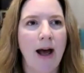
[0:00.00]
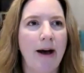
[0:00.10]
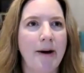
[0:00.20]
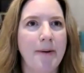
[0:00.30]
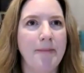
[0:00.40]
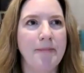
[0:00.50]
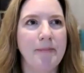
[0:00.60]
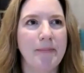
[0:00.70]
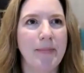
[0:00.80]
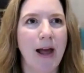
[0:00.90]

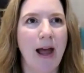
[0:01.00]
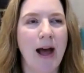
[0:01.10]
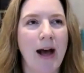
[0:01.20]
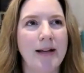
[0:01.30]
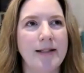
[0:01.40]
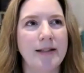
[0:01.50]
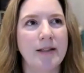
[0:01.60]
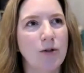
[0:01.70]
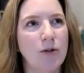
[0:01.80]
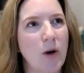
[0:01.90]
Um, and
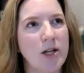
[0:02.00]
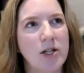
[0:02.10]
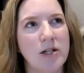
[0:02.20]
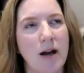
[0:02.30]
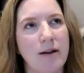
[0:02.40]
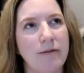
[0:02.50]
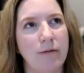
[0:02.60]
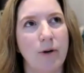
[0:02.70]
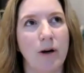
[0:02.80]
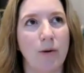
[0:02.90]
those questions kind of
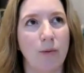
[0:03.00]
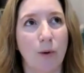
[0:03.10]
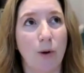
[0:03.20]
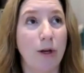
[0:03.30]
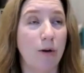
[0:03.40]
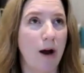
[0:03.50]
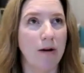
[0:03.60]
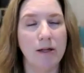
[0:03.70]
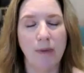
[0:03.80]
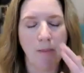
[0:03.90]
rolling
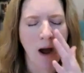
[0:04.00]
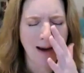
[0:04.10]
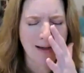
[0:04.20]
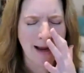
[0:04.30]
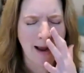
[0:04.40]
around in my mind,